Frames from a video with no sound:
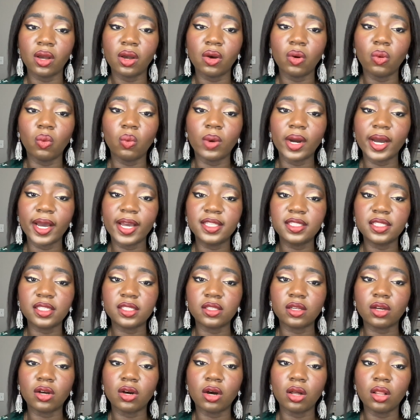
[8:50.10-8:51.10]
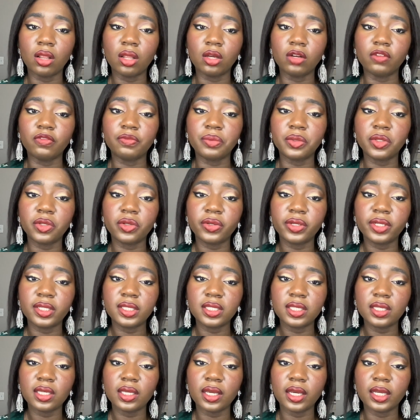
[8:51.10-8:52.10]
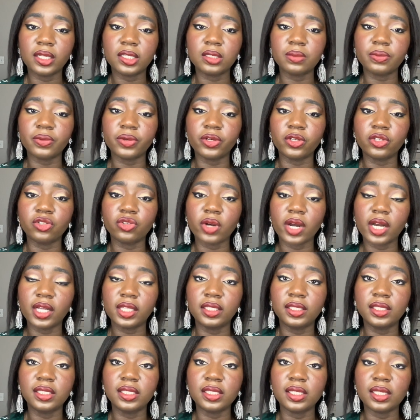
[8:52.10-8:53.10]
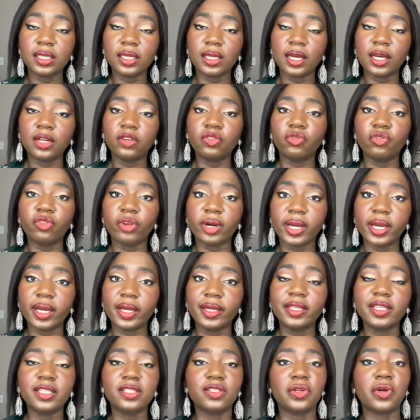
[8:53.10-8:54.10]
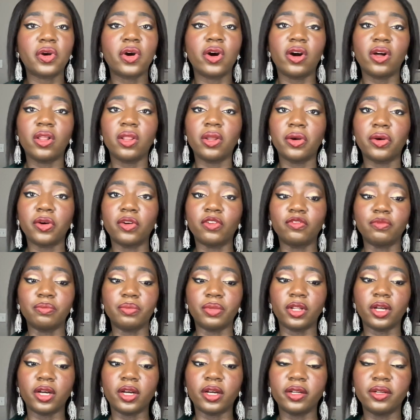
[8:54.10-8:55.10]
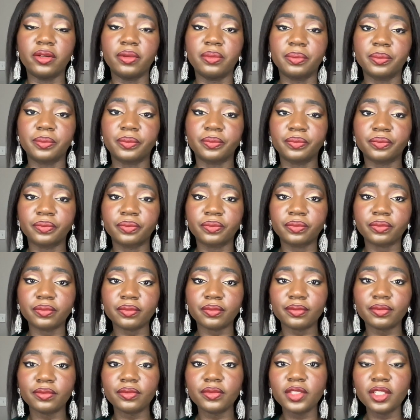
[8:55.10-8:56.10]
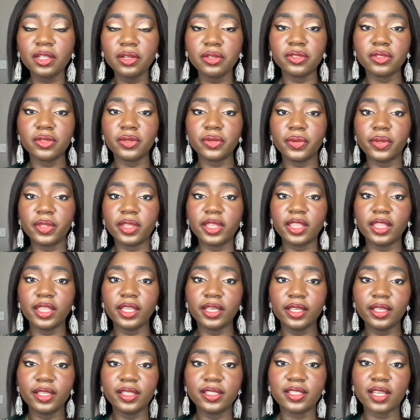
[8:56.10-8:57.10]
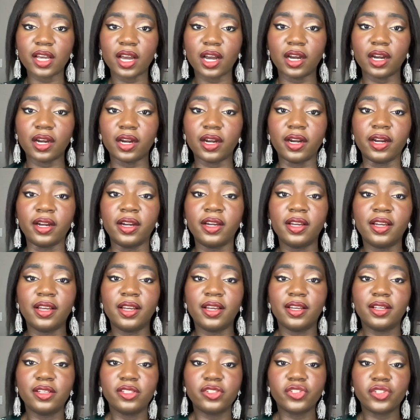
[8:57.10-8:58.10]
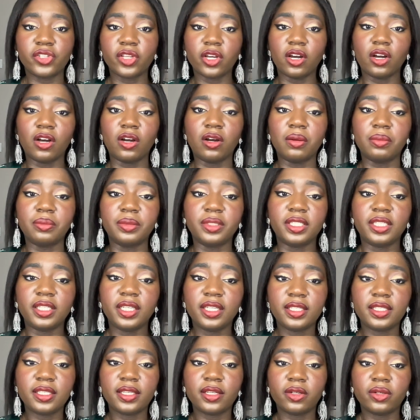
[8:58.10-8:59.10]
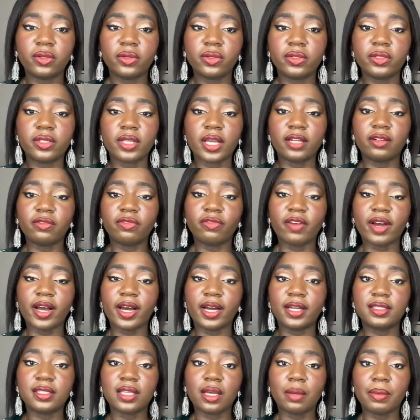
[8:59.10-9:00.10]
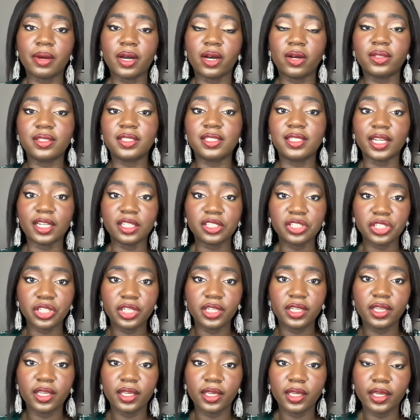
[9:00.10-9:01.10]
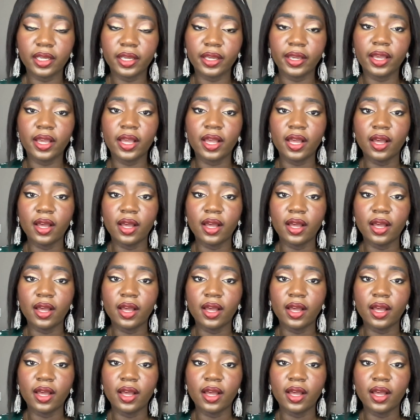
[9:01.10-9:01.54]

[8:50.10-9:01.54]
White is the color of purity and spirituality, and red is the color of blood. So these are some details and facts about dashiki.